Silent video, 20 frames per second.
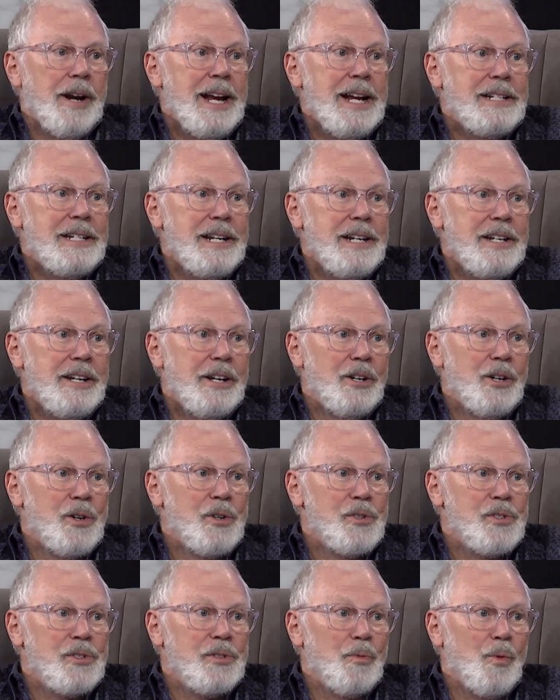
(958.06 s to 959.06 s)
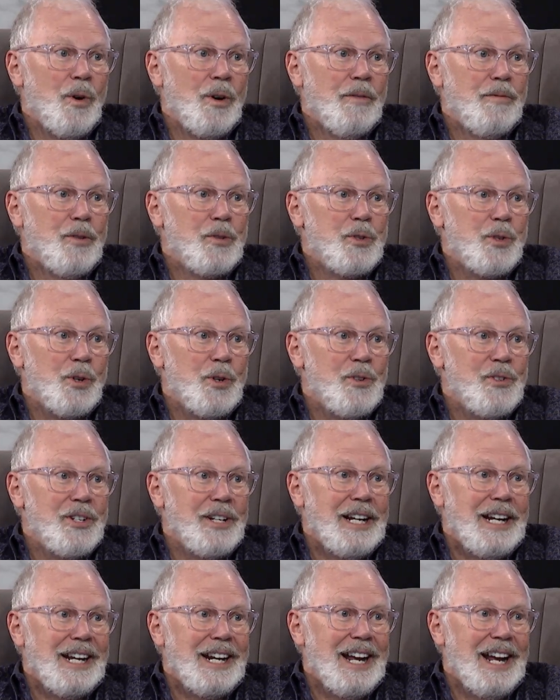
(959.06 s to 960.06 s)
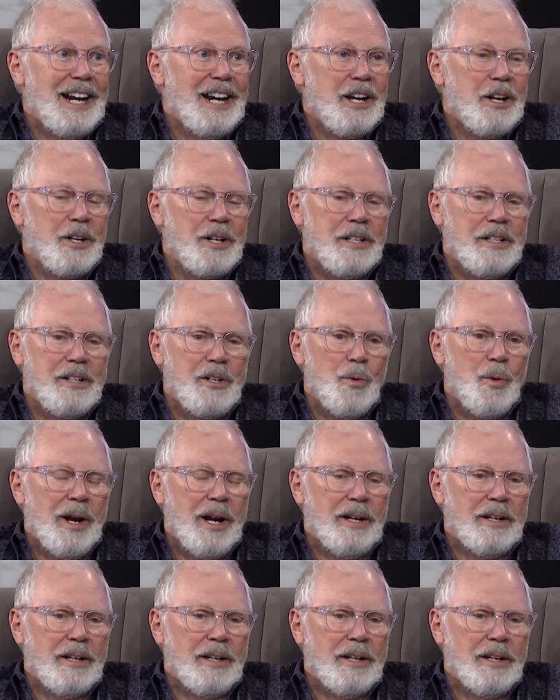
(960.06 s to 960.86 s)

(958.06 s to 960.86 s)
for eighteen years, wonderful church in Connecticut, New